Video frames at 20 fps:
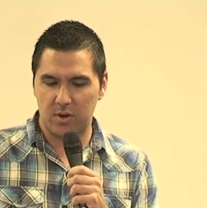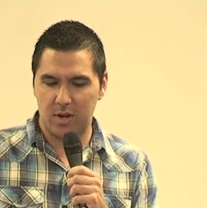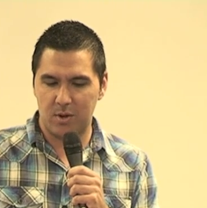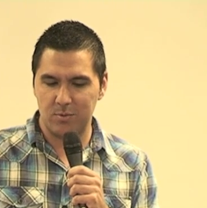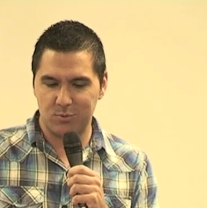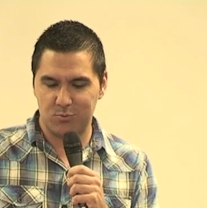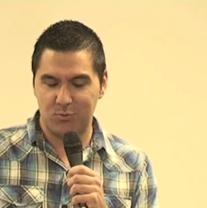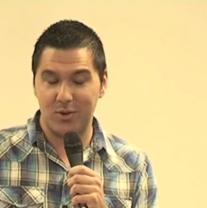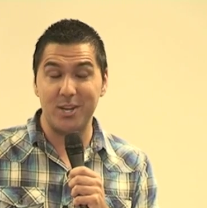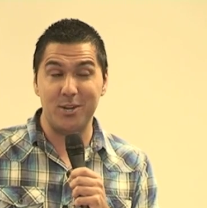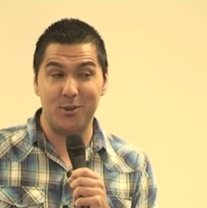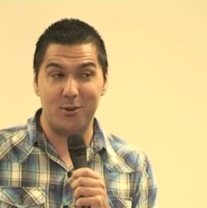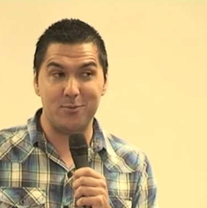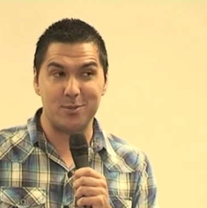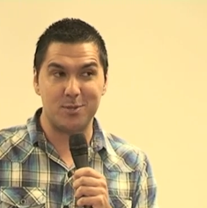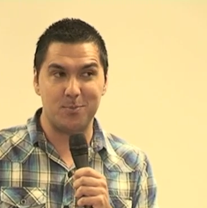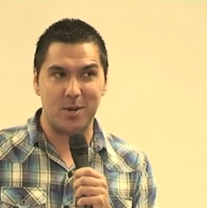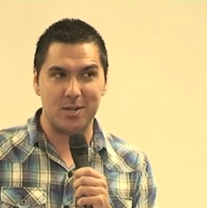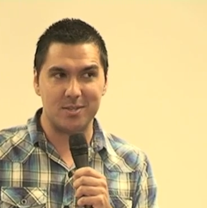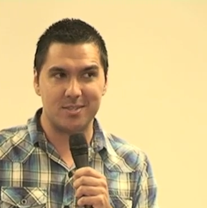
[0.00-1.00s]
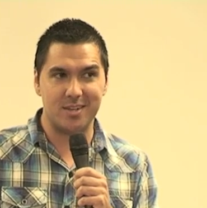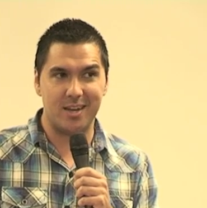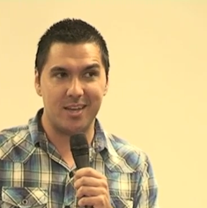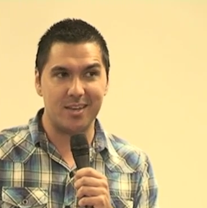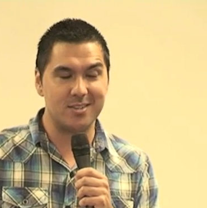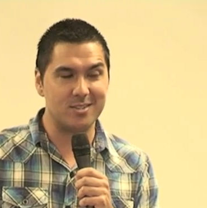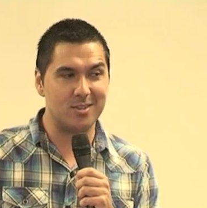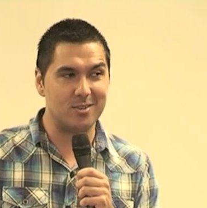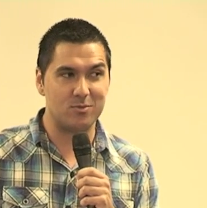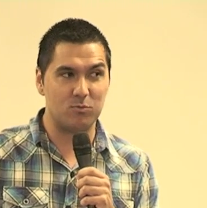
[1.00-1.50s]
I was really nervous about today
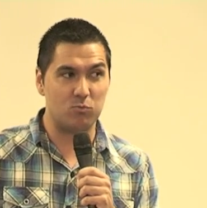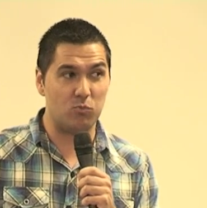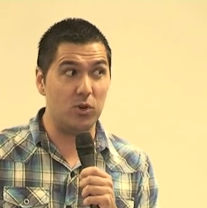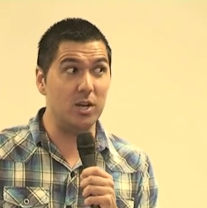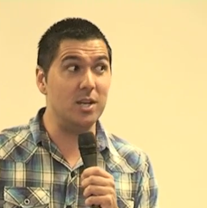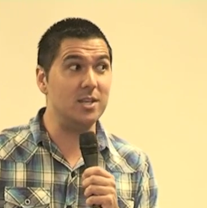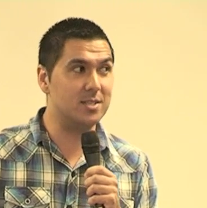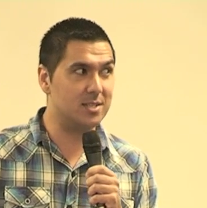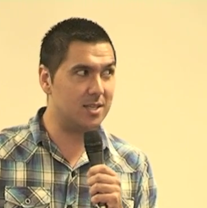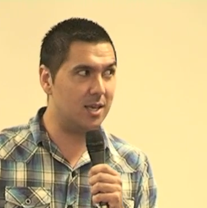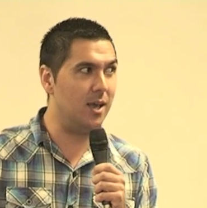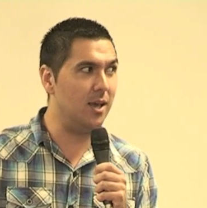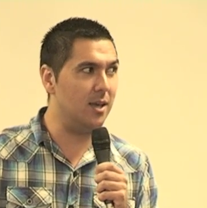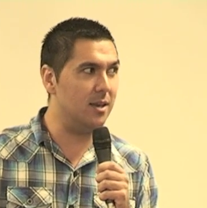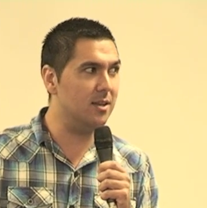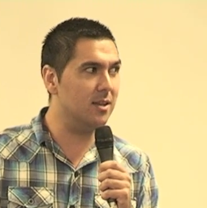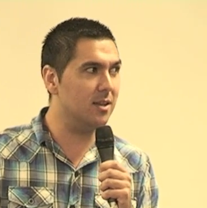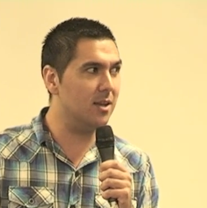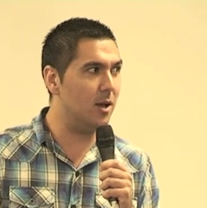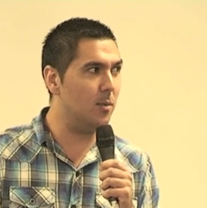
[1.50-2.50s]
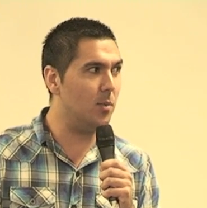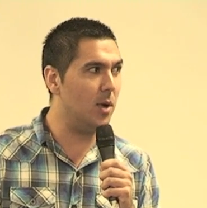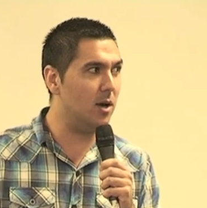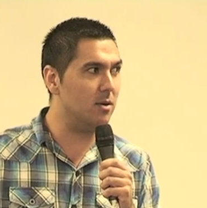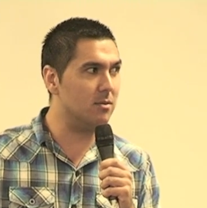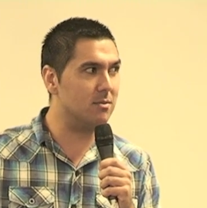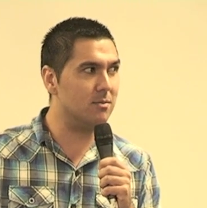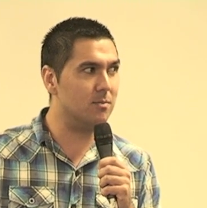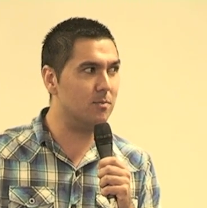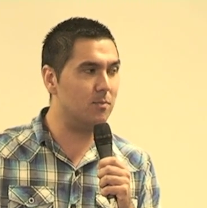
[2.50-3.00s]
because I was really scared
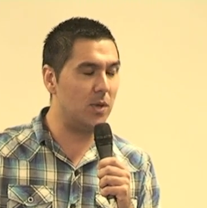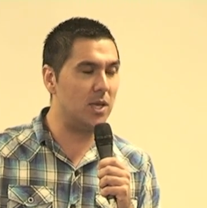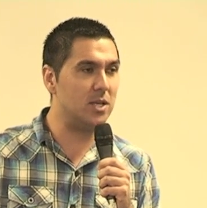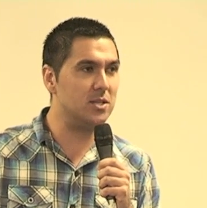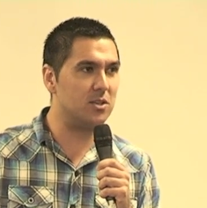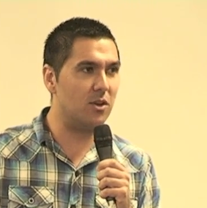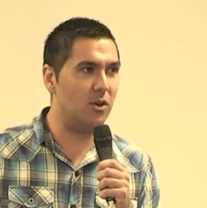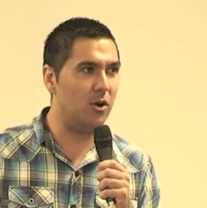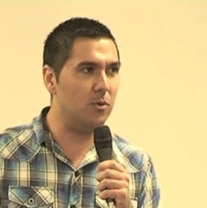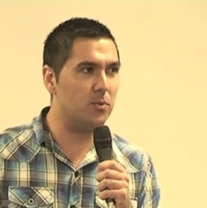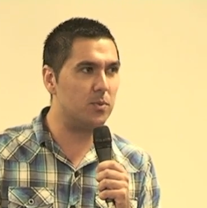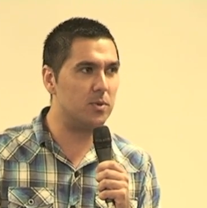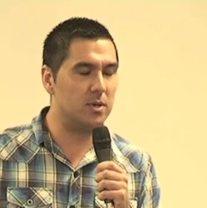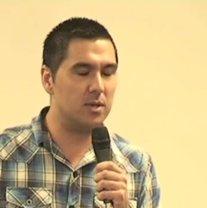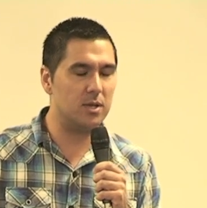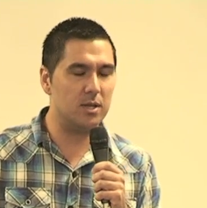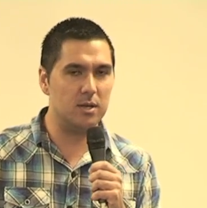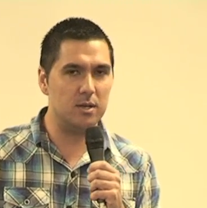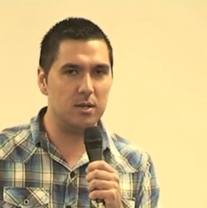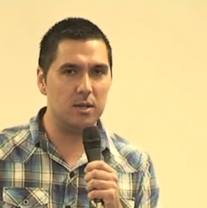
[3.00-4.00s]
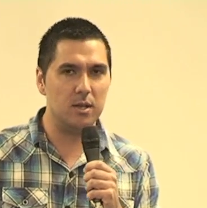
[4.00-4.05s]
about being so open